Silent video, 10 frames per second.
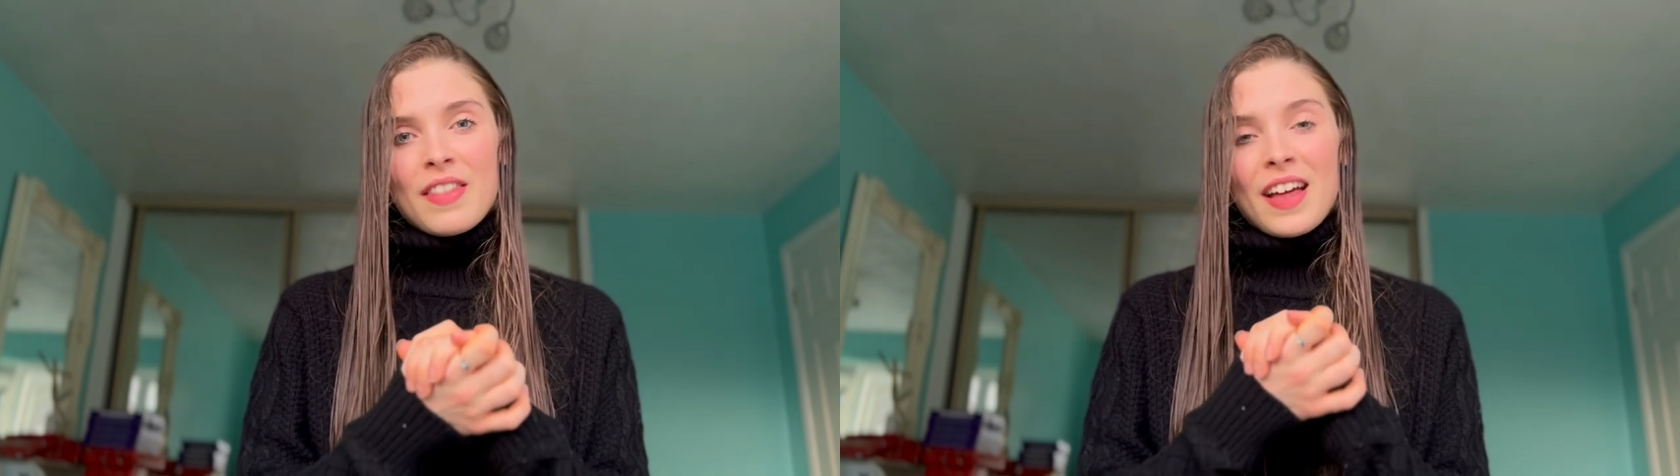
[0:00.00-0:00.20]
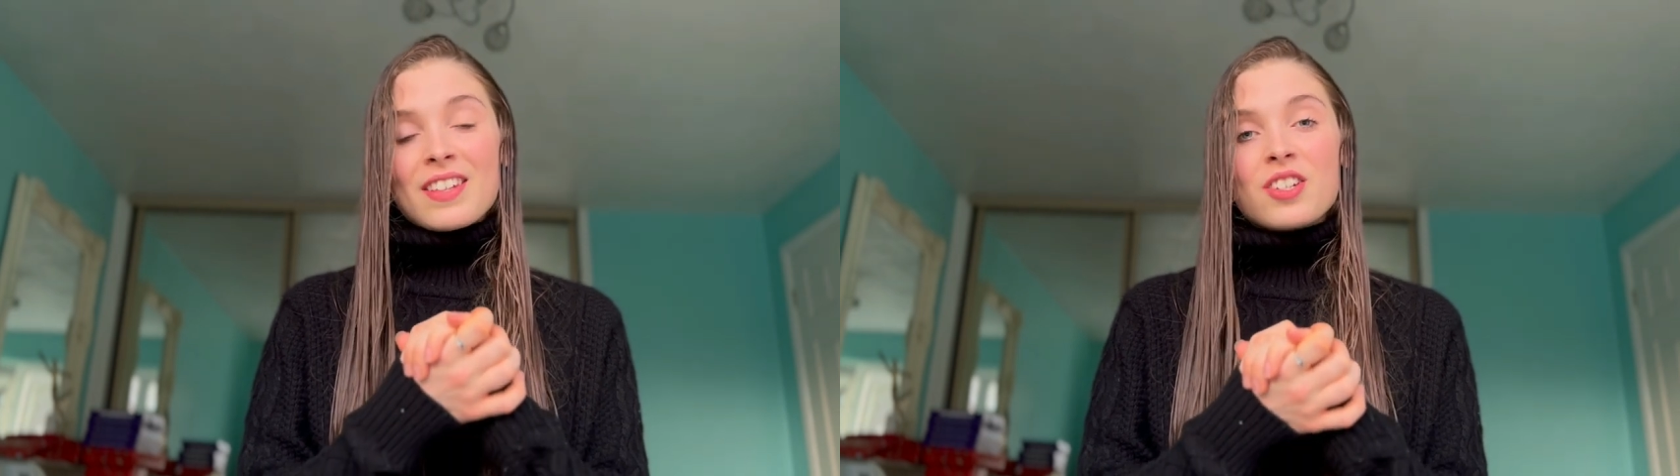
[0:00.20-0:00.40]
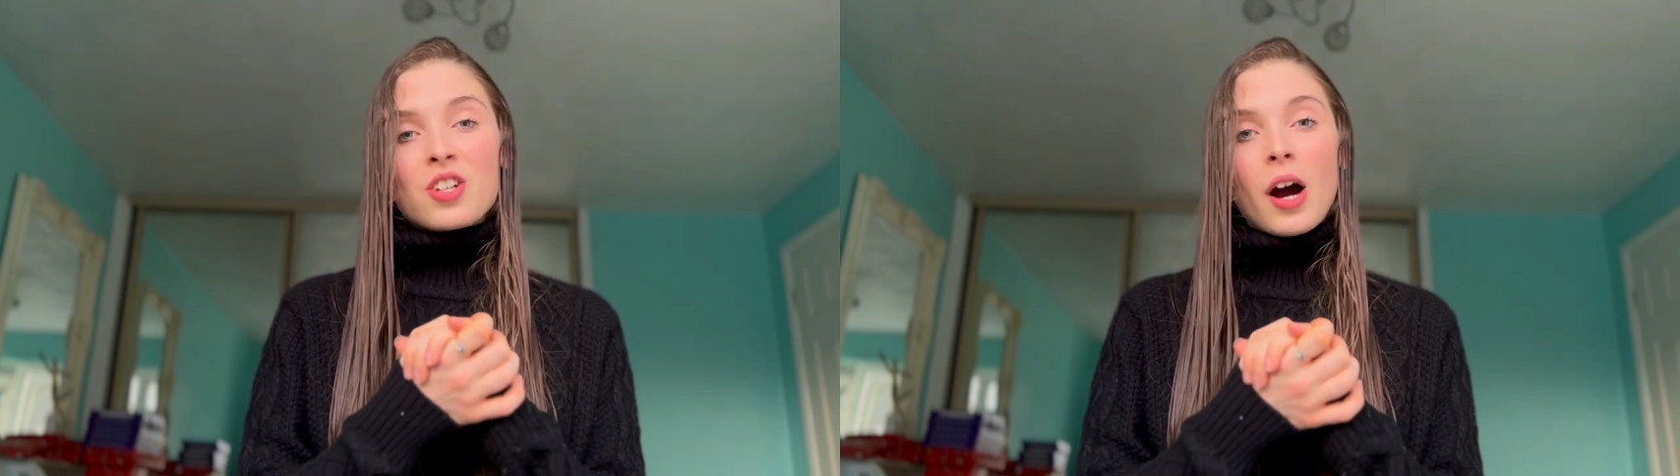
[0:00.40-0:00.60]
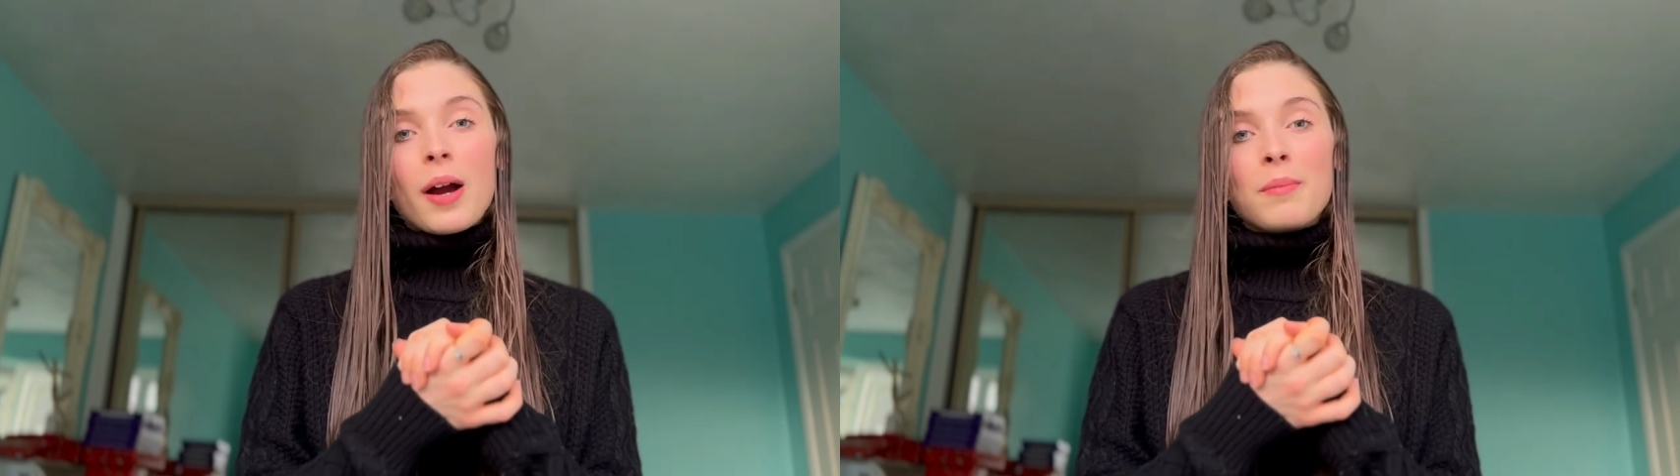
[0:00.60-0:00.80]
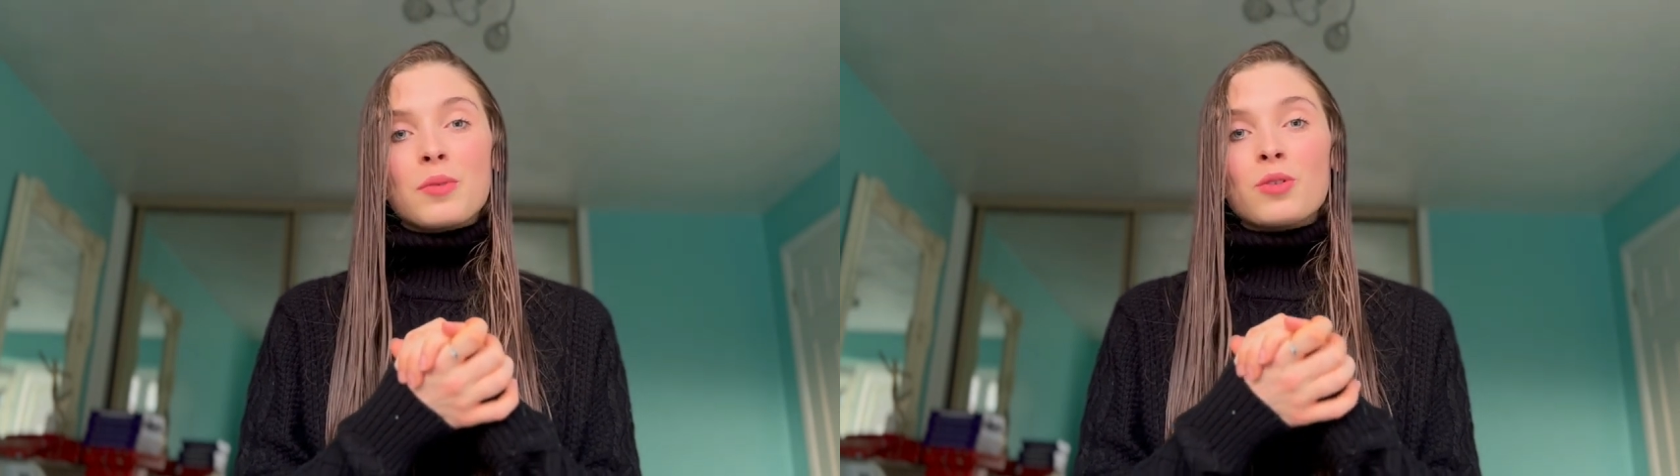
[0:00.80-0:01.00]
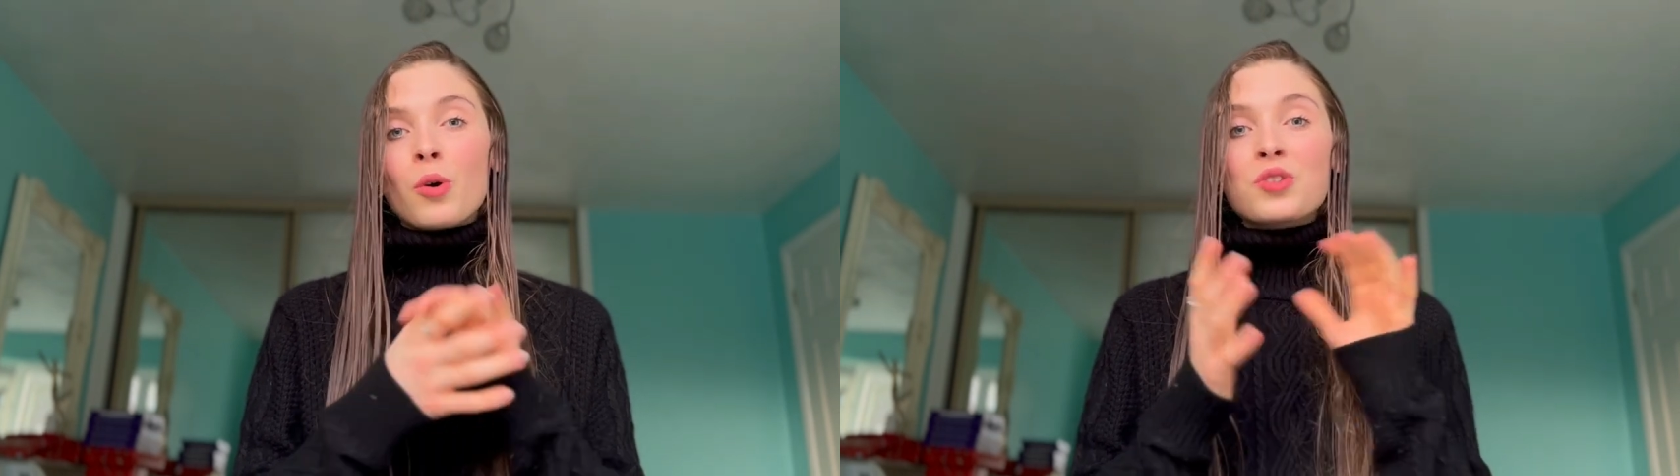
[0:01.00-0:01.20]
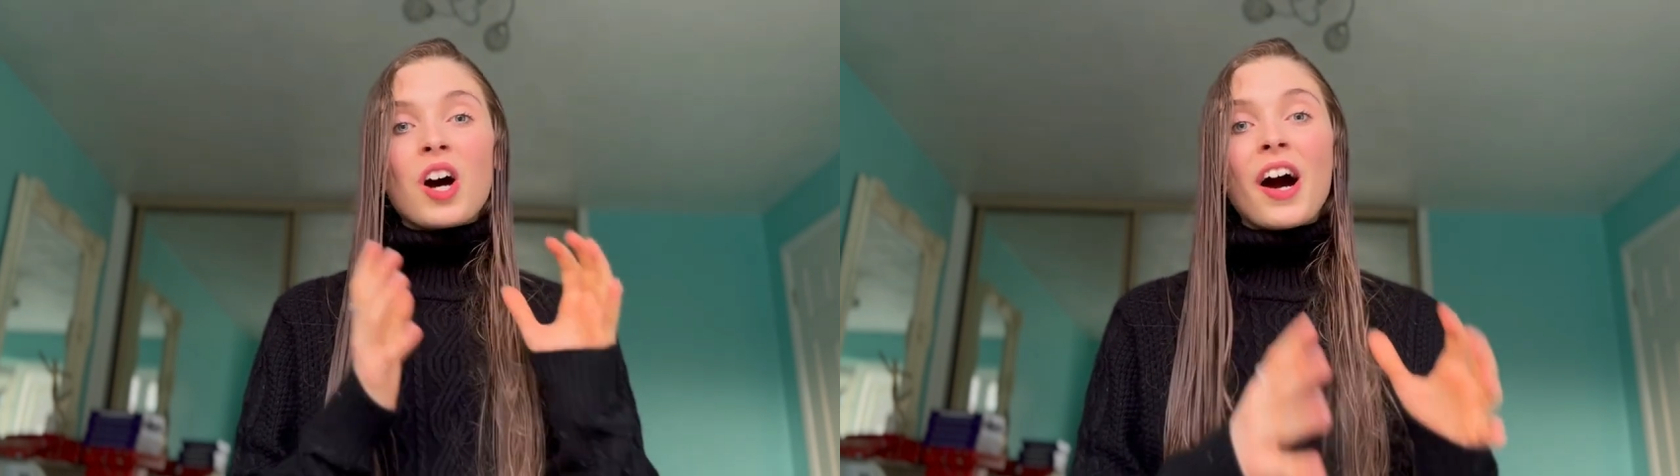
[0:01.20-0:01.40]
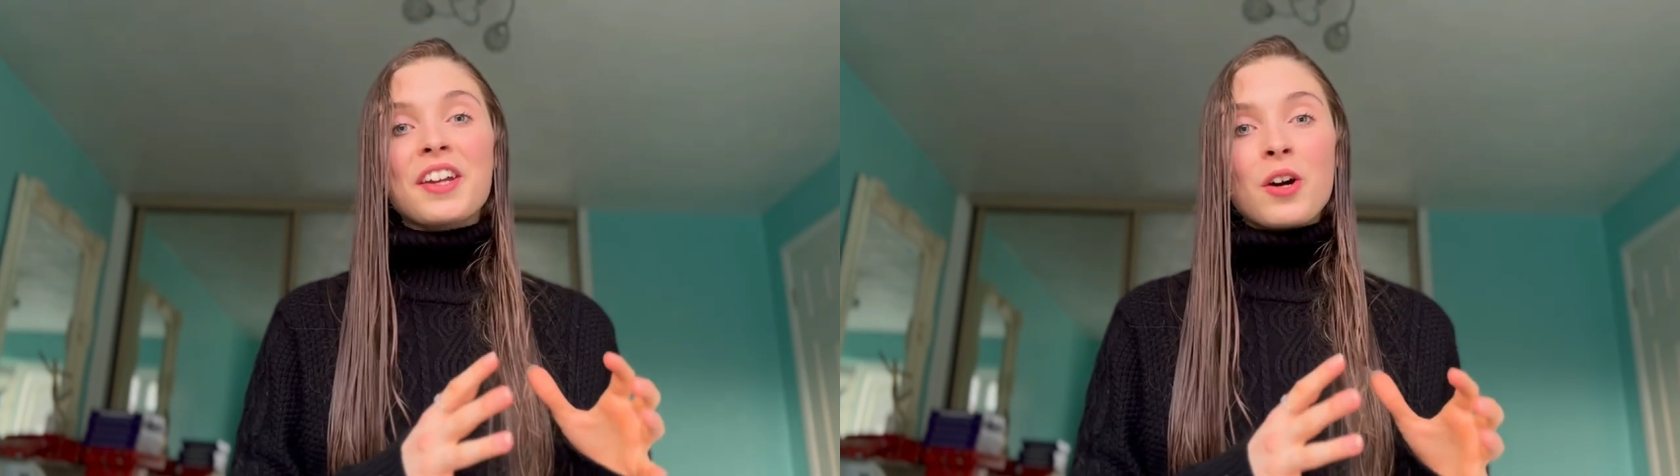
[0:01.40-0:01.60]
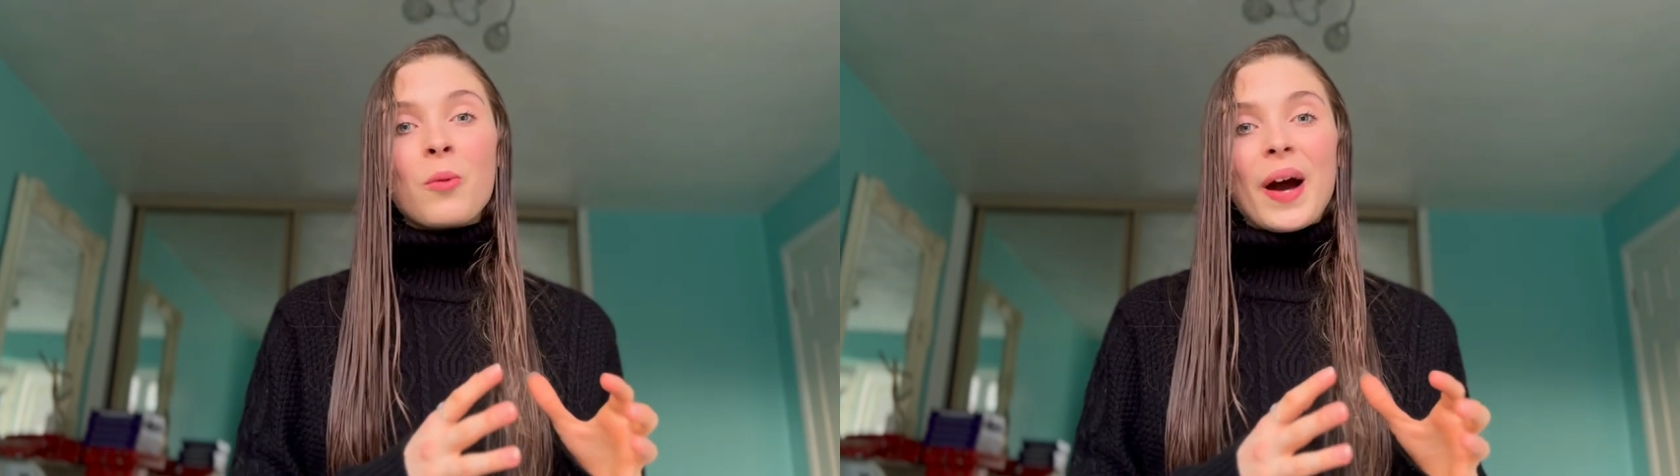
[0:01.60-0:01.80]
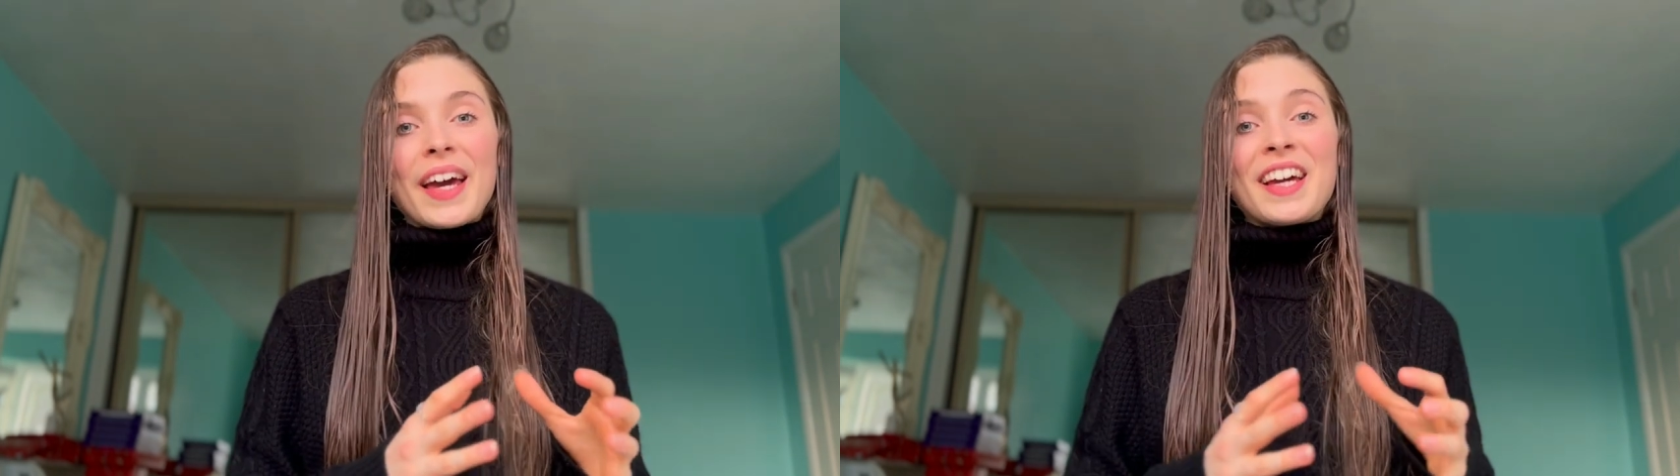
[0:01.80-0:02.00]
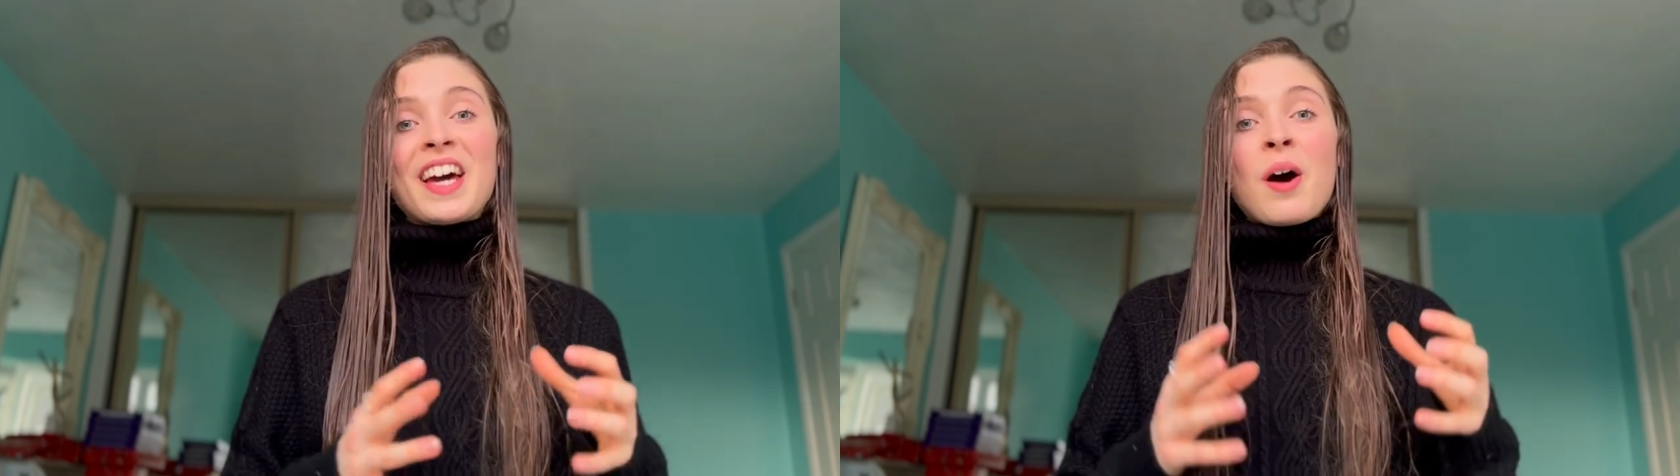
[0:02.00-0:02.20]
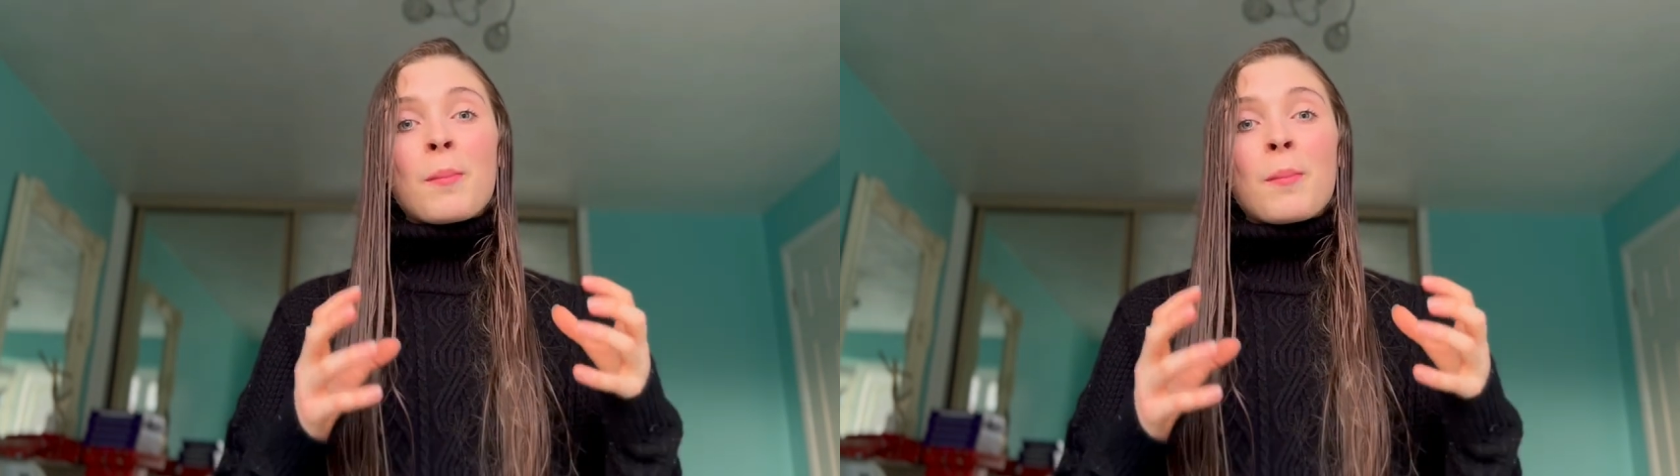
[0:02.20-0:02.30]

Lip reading: That's the time not to hide it away,